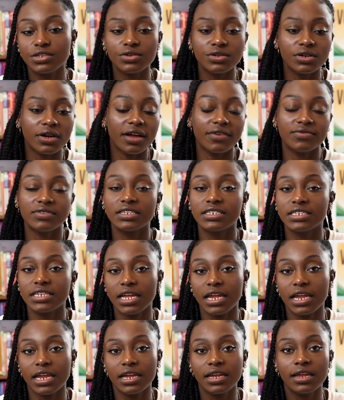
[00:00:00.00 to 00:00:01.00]
You don't have to
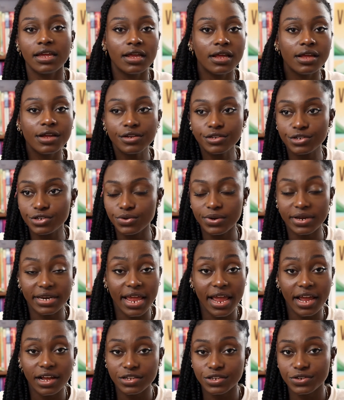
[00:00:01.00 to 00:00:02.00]
stay
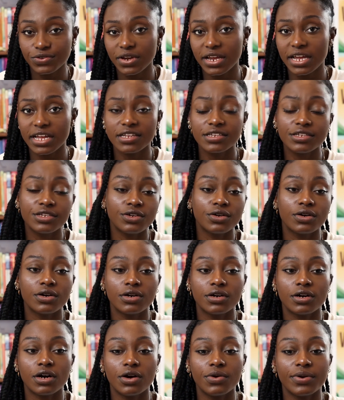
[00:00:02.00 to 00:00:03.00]
doing x-rays, you
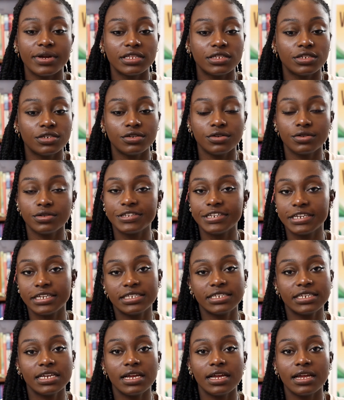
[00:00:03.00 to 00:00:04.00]
can go into C
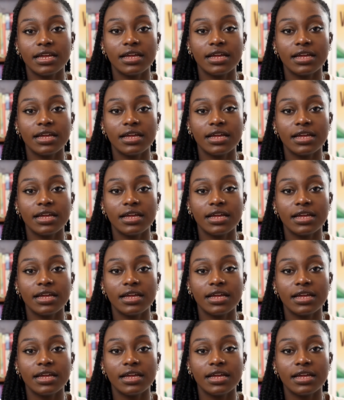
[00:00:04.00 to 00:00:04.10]
T,